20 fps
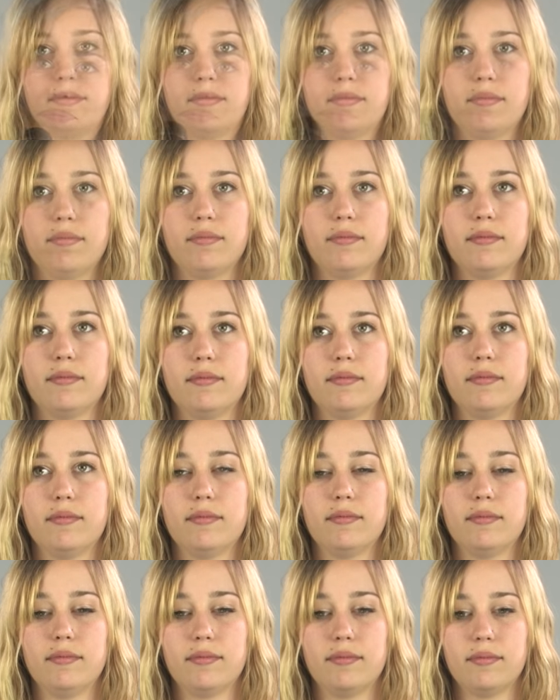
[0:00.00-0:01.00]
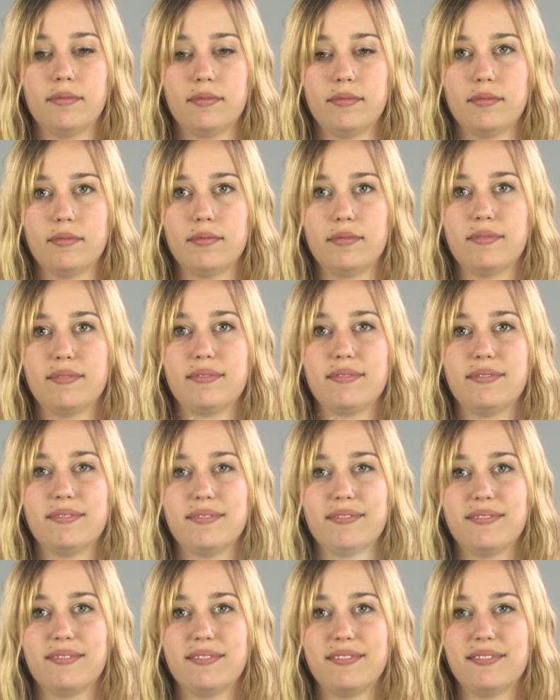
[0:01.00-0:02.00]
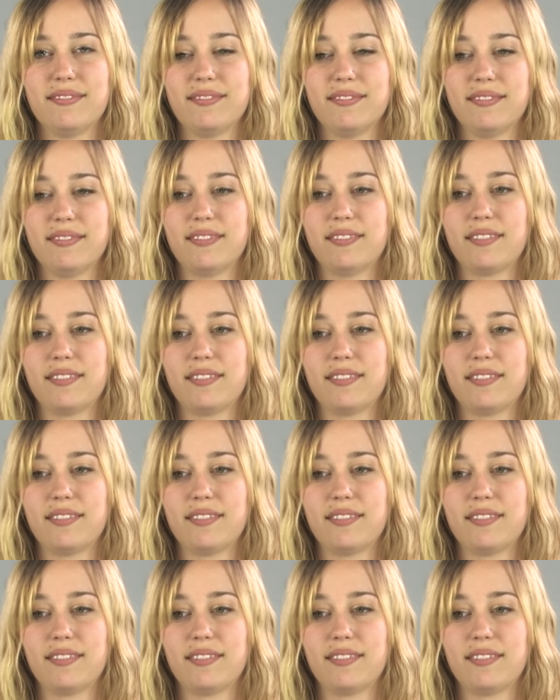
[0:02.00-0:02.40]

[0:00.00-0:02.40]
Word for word: Do you believe that Jesus Christ has put an end to every